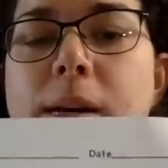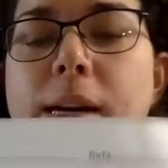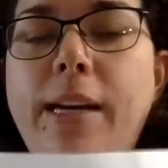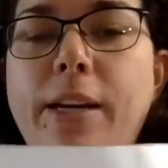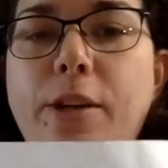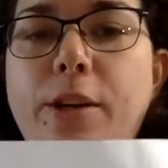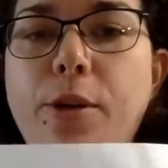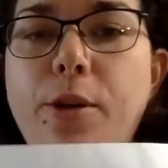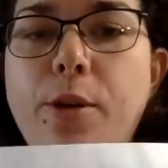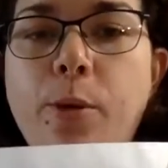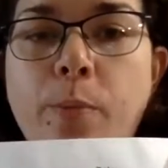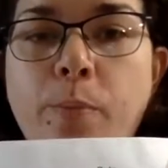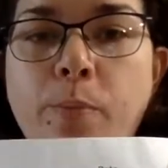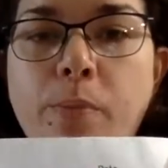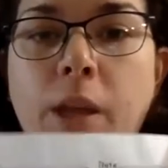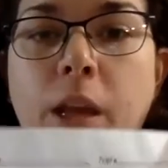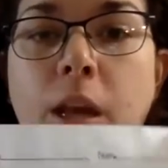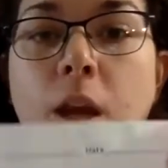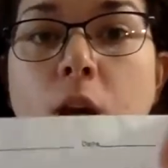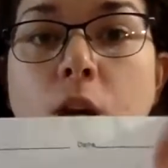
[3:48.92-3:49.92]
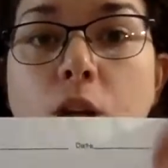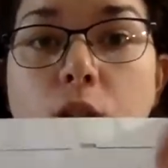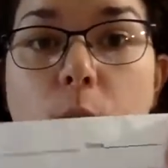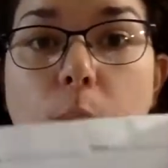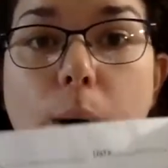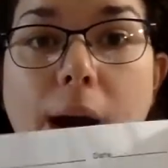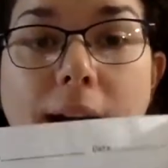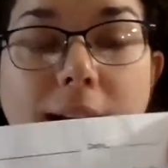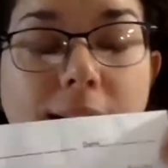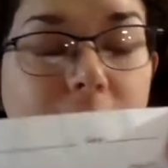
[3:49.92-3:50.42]
haiku.
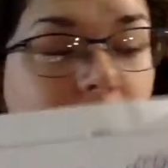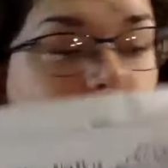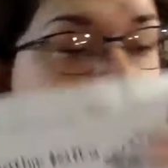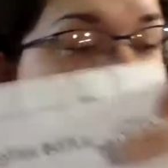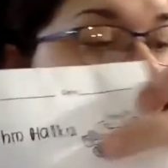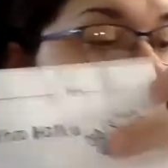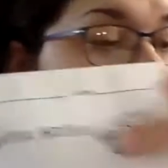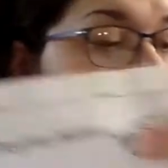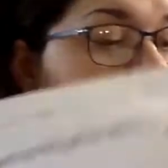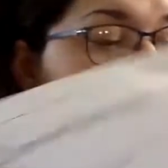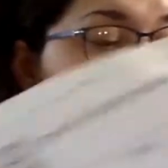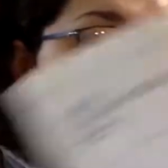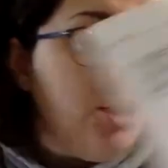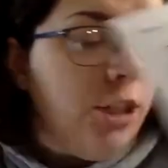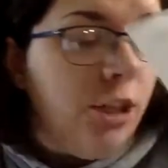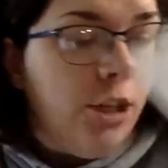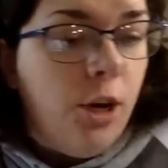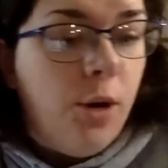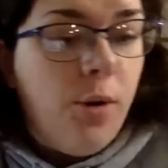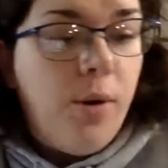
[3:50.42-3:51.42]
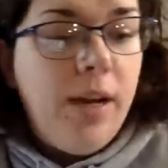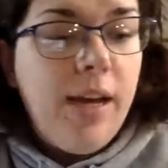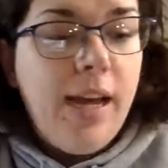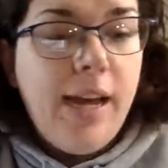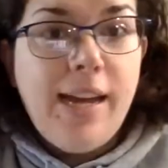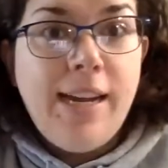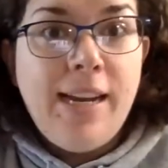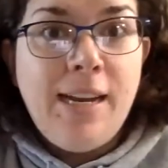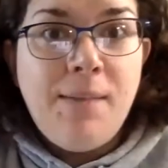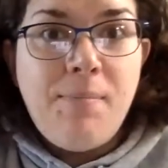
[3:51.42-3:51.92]
So I decided to go
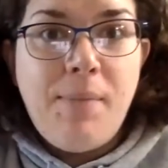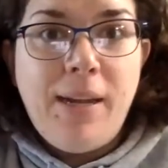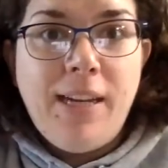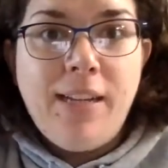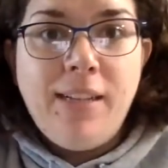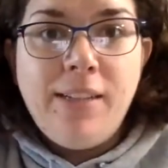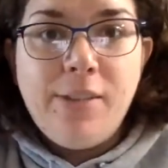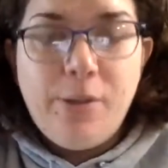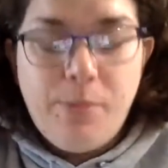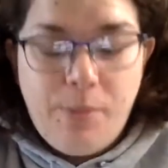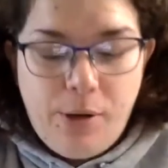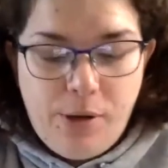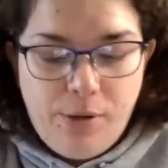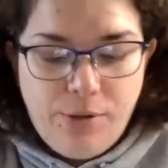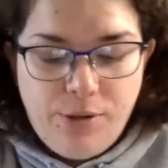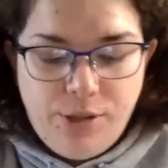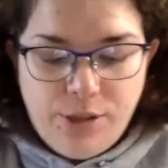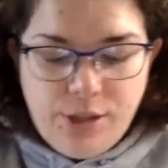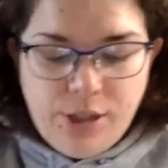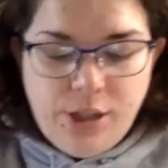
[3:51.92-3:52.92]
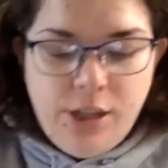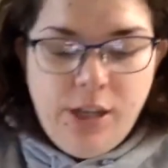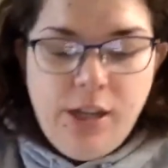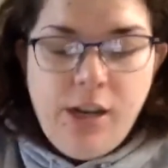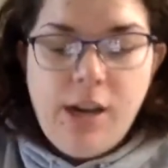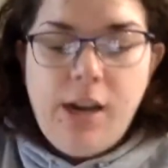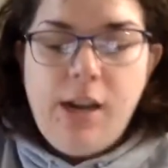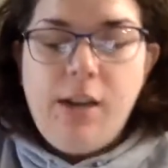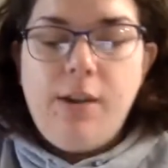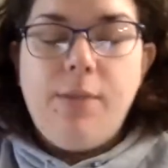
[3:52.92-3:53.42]
ahead and make a little poster,
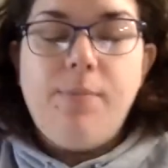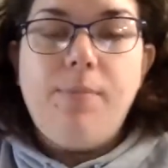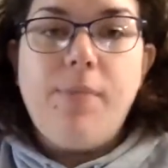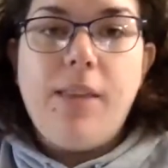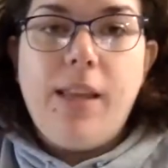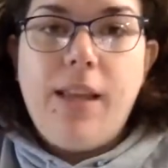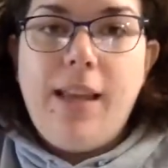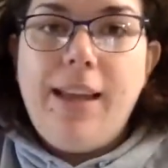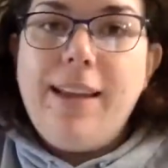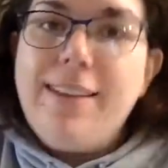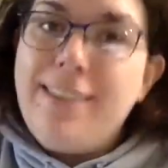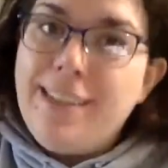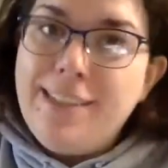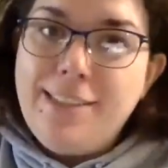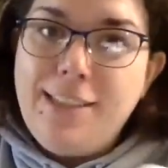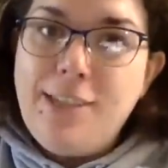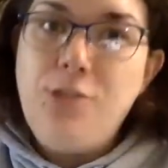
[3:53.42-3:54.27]
and yes, I